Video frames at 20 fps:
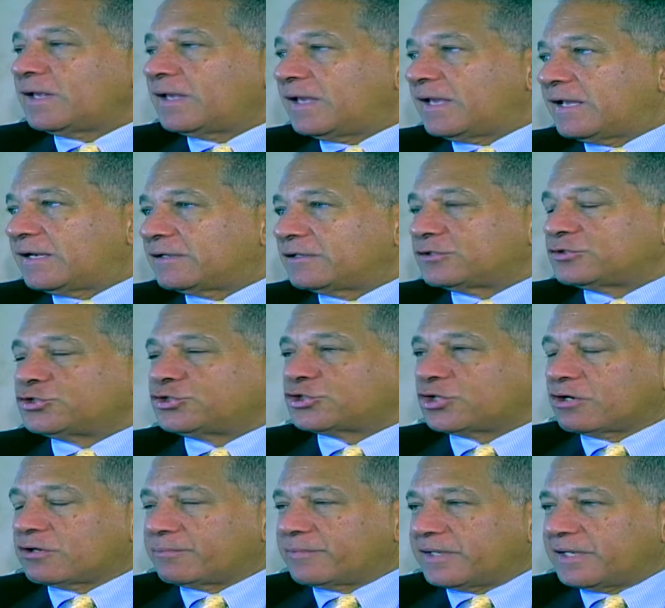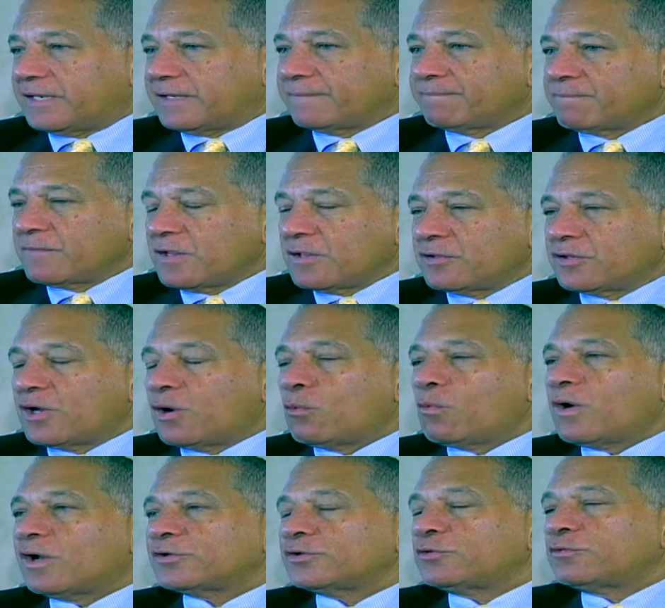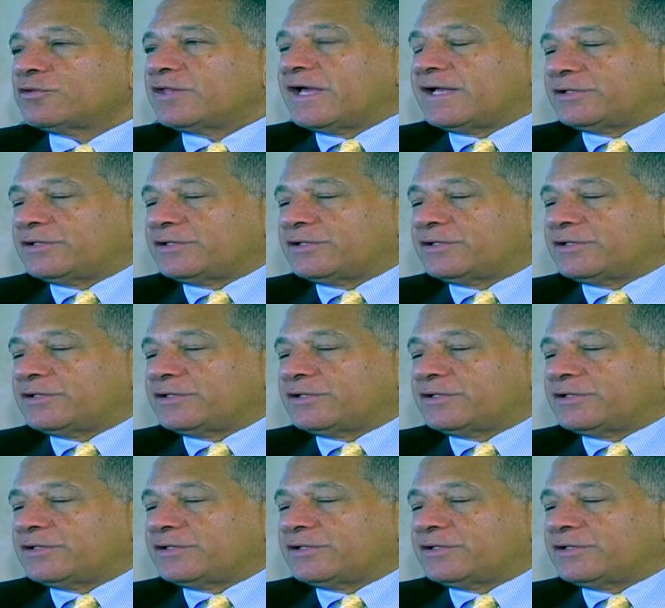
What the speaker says: in Germany. Now, what do?